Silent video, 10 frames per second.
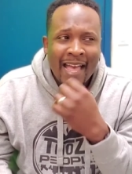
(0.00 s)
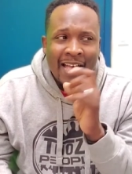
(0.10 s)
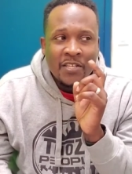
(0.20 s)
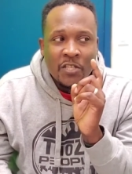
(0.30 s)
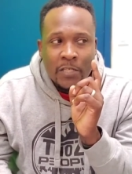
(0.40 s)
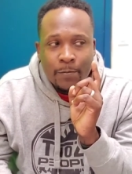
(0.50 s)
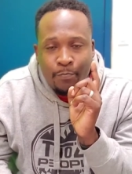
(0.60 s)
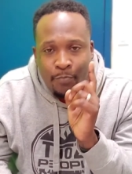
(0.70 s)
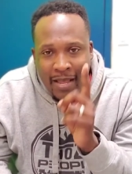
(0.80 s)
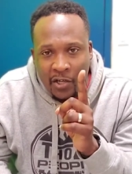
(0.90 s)

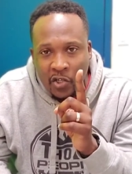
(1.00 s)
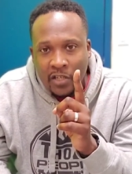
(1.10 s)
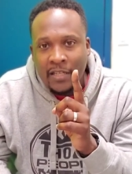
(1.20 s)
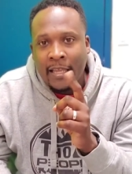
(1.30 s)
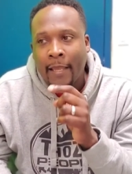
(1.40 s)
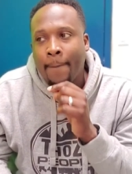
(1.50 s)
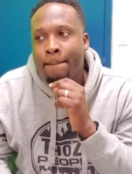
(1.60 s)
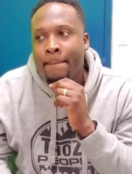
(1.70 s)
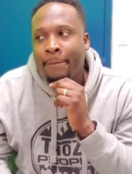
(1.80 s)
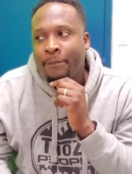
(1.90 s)
especially
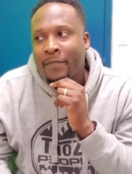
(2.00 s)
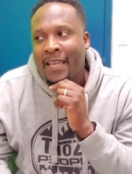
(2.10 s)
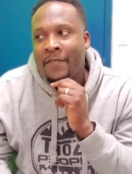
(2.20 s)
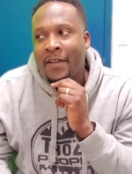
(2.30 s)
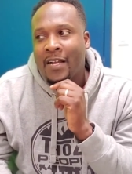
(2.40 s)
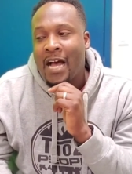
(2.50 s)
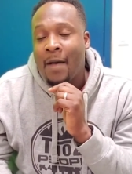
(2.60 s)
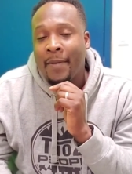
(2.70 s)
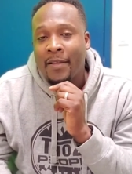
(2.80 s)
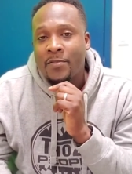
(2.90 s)
in the
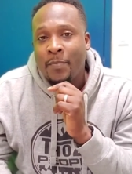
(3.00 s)
comics,